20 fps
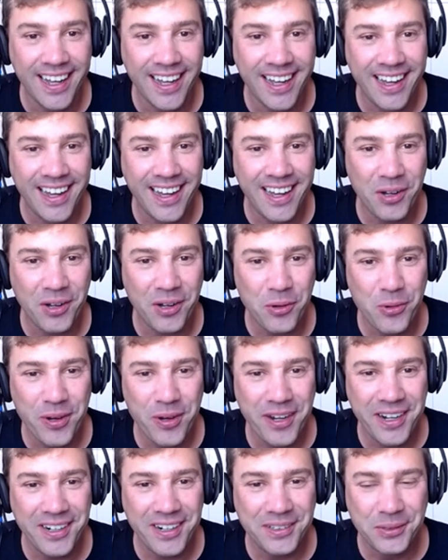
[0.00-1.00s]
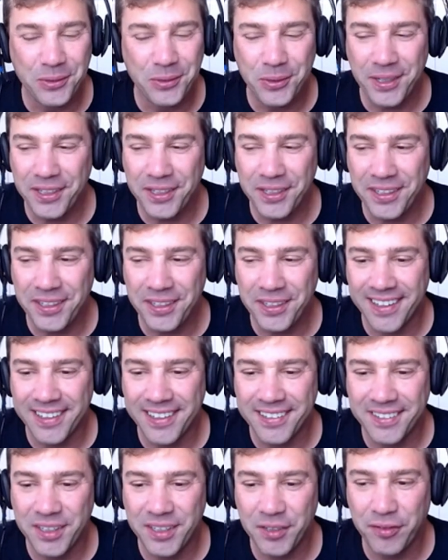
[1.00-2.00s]
uh, where we
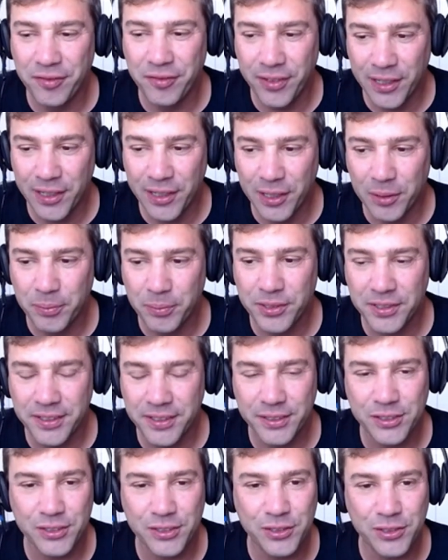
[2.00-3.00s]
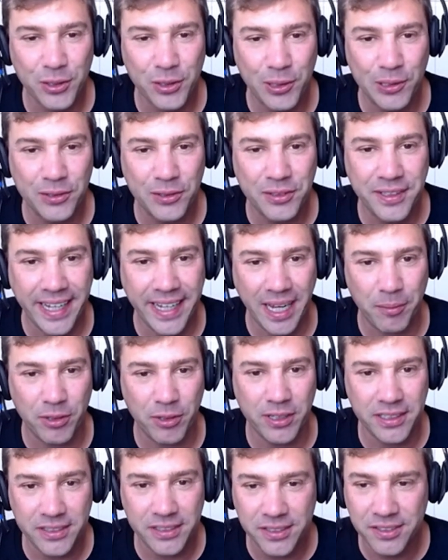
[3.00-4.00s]
uh, developed and installed
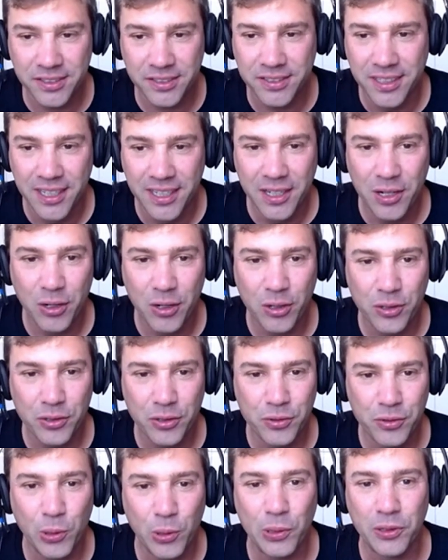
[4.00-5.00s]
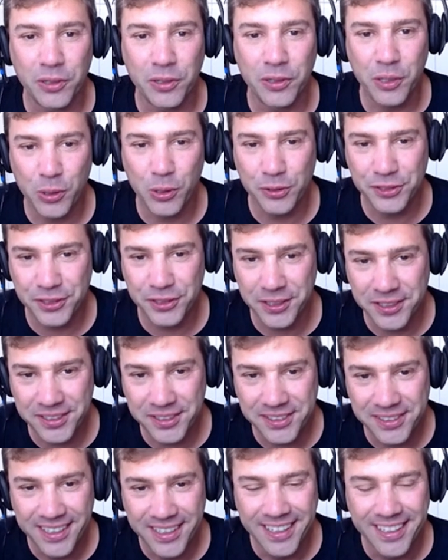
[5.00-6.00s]
cameras on roller
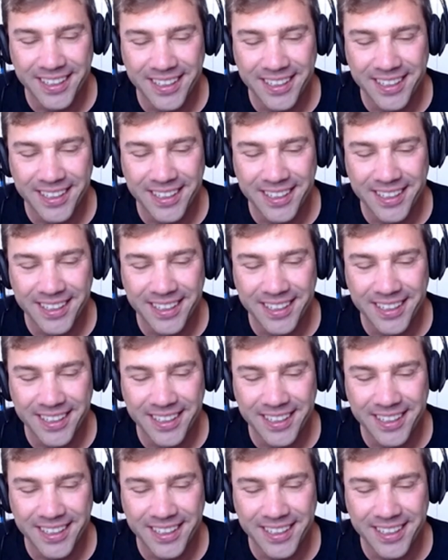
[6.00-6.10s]
coasters.